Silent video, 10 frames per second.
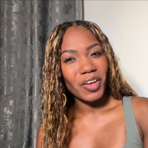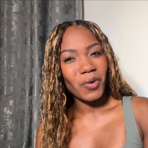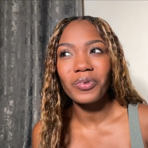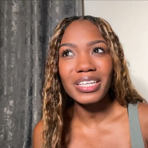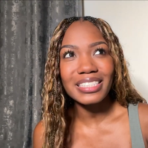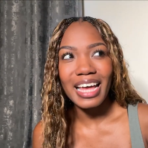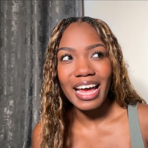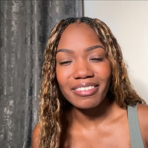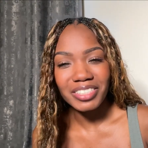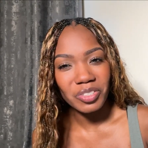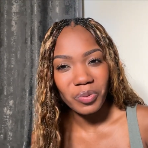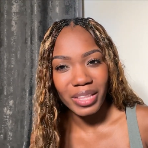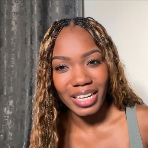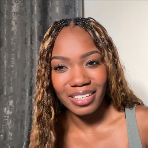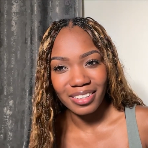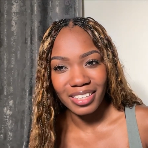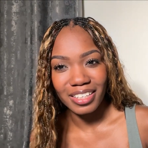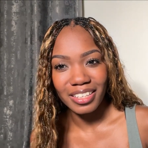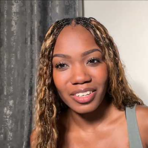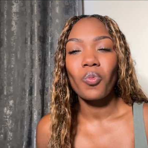What does that have to do with
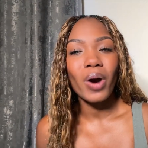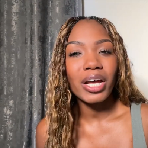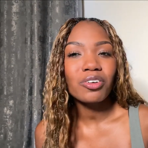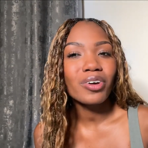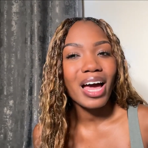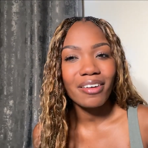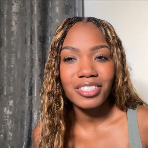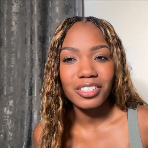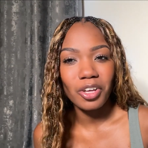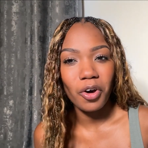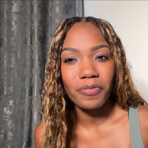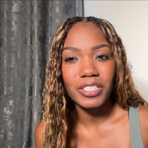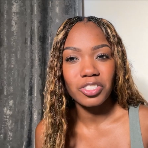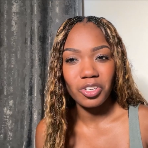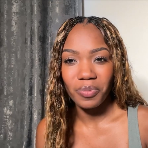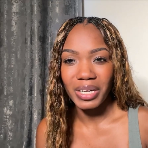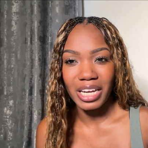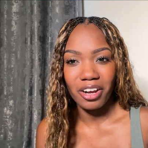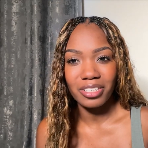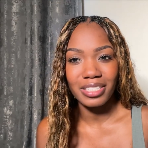anything? Why do you have to know if it's human
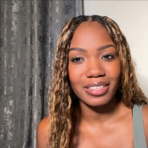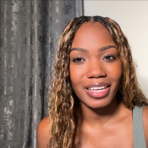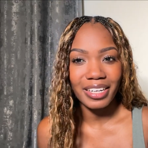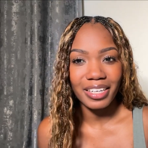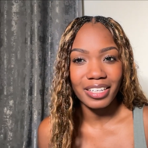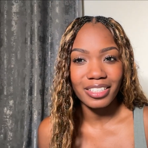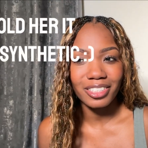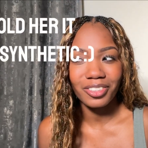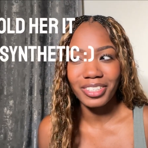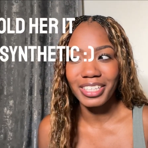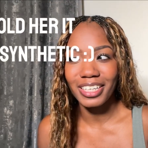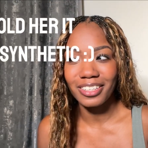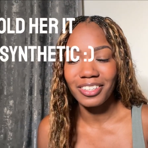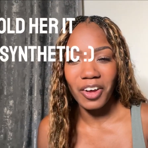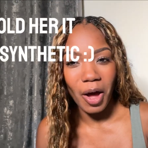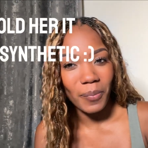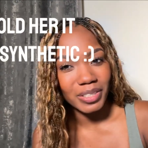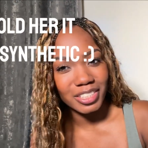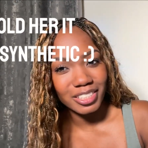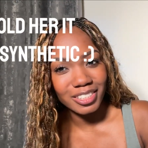hair or synthetic so you can know how
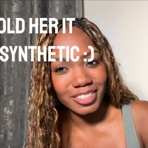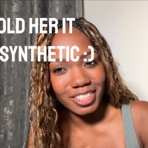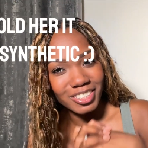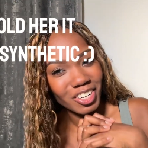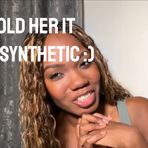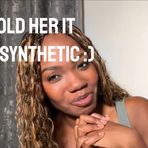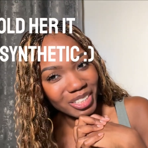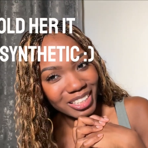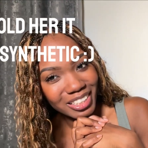much to charge me?